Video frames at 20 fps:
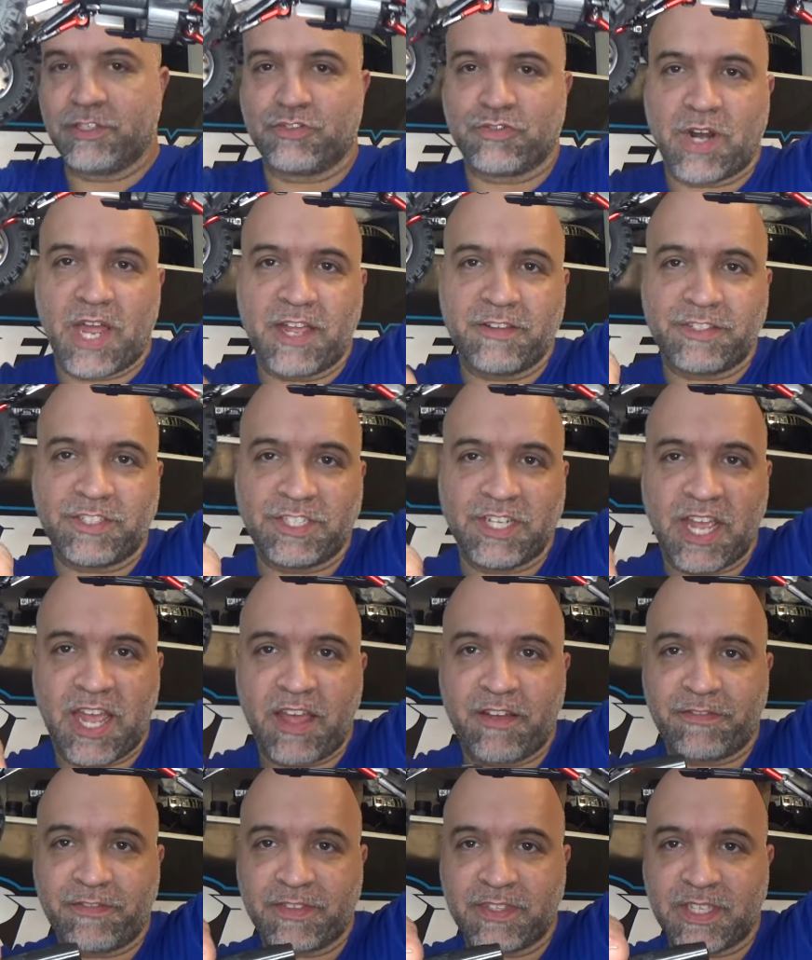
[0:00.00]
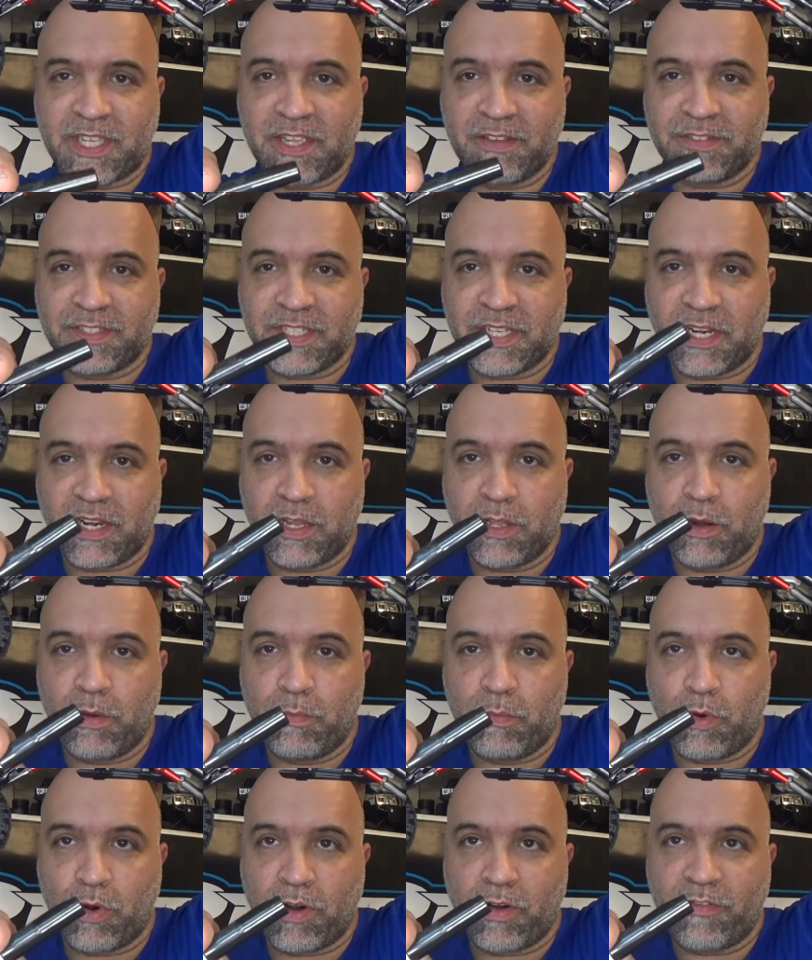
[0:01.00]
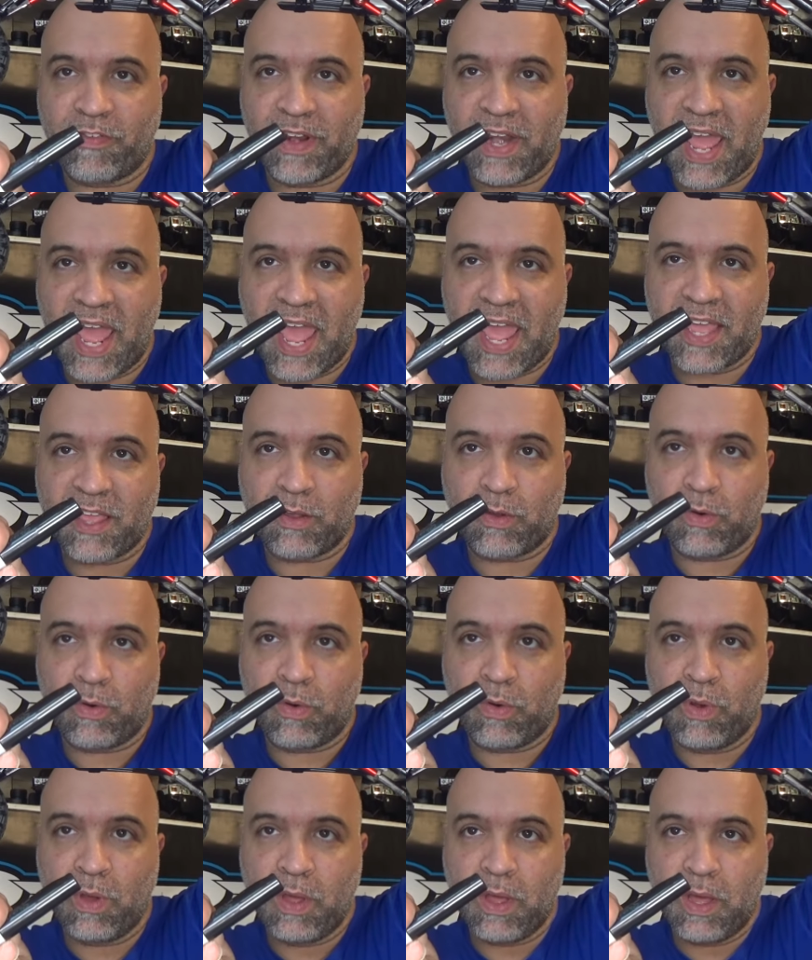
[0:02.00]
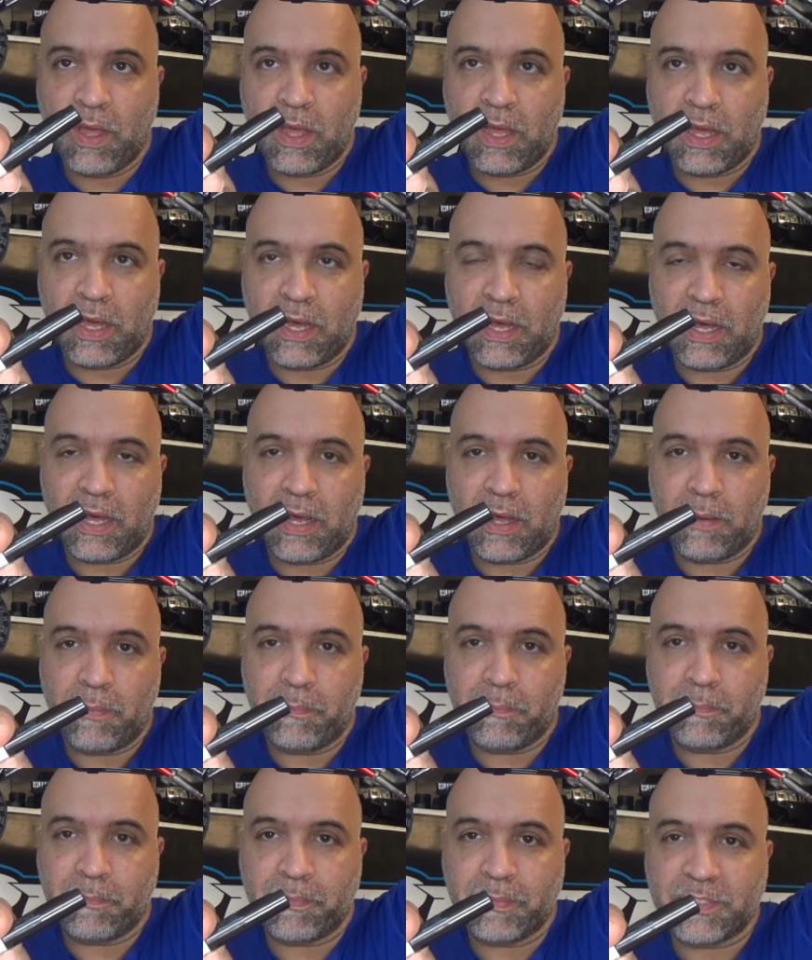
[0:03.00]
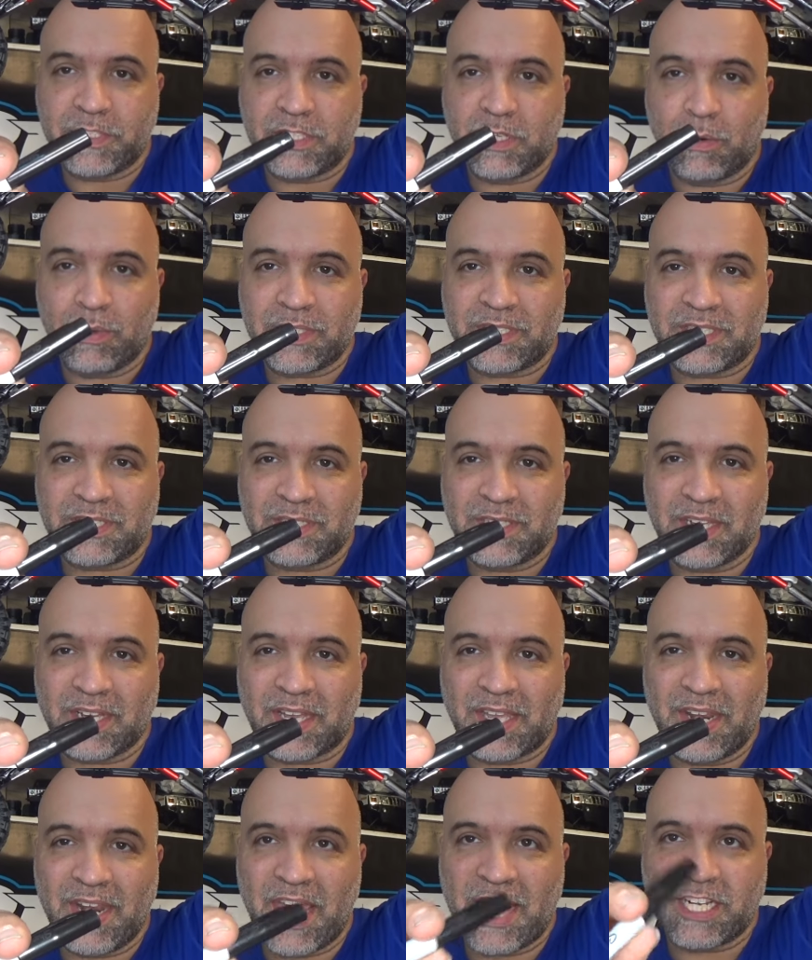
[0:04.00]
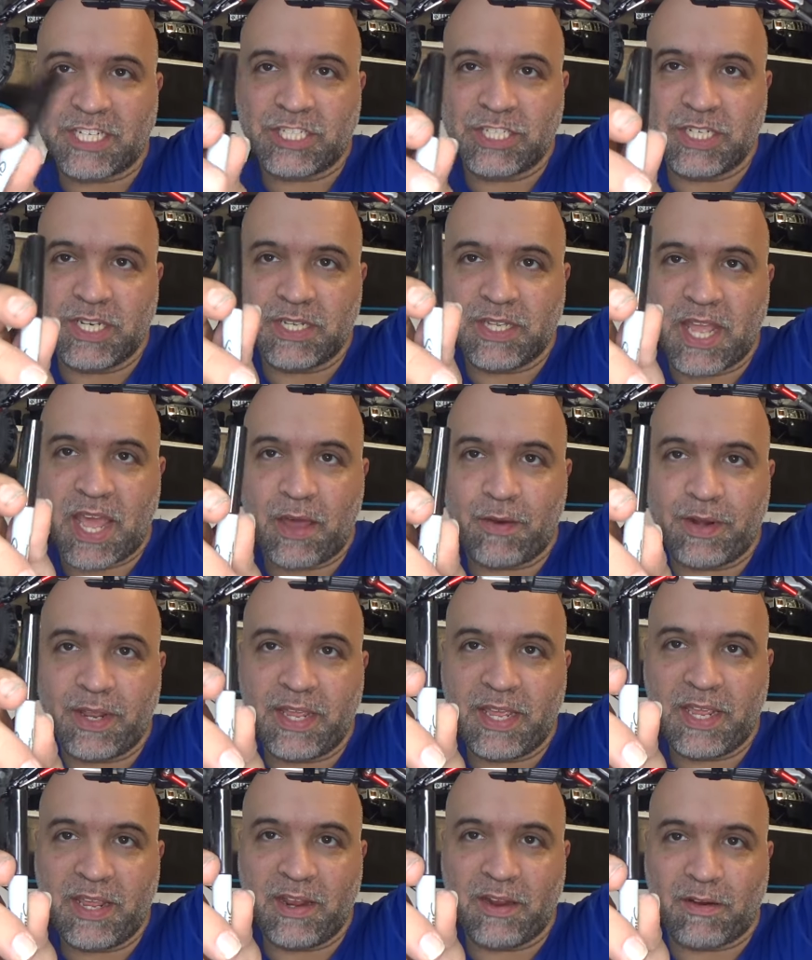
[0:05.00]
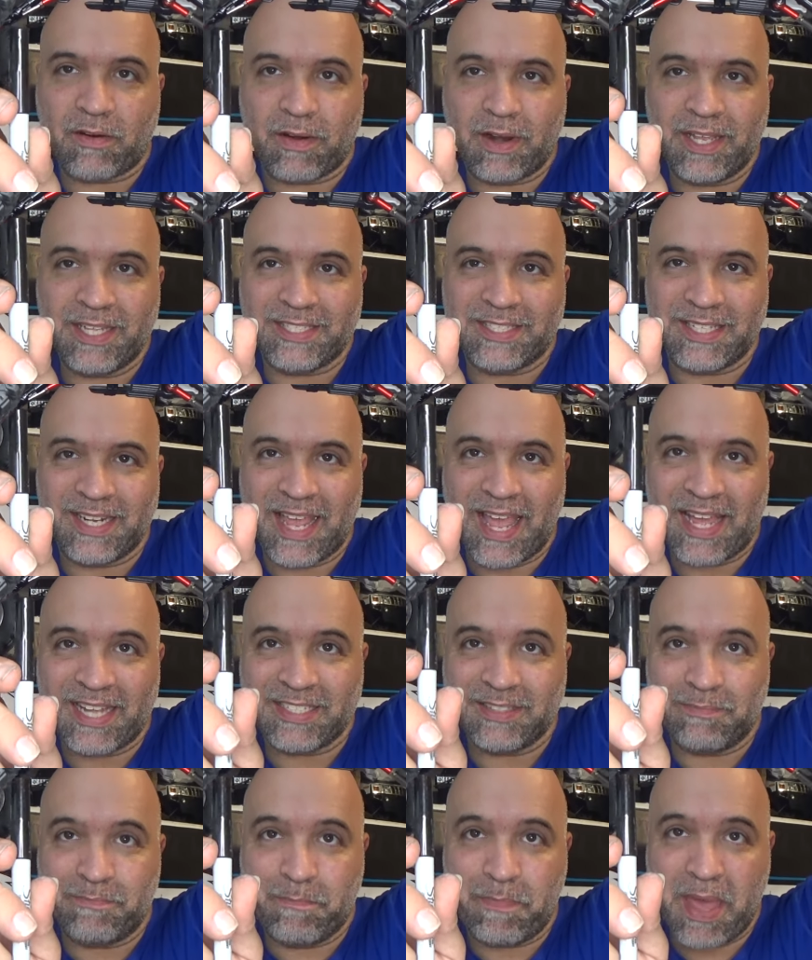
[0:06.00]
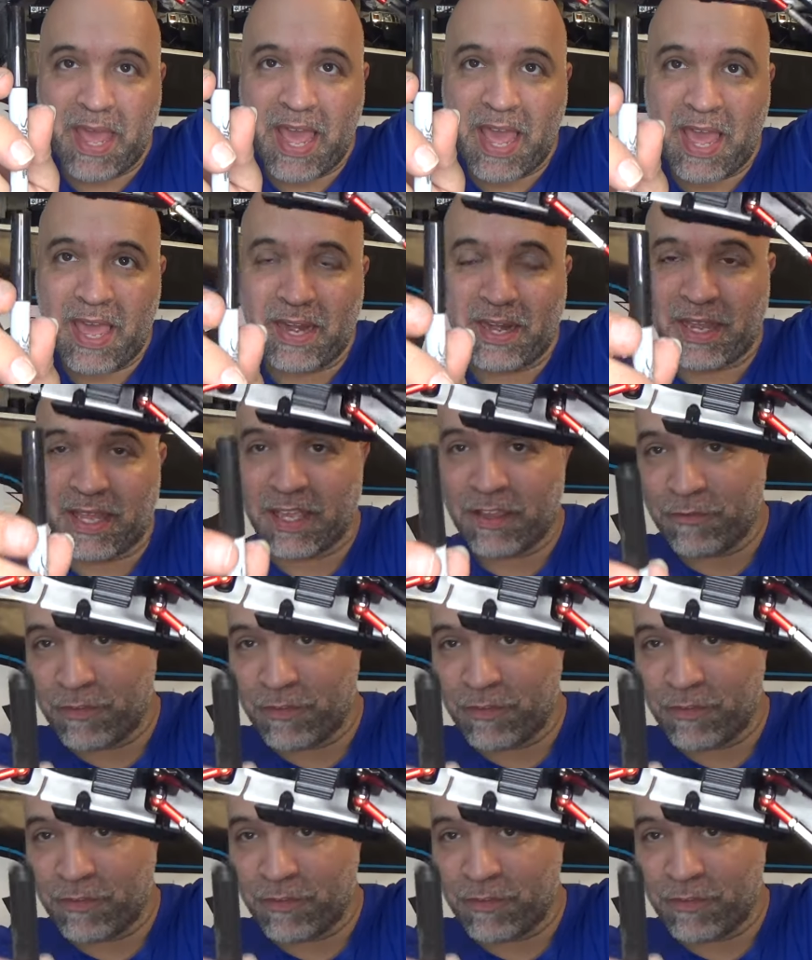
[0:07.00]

drive shaft gives it a little more of an angle. So it's the connection down here isn't as bad. Like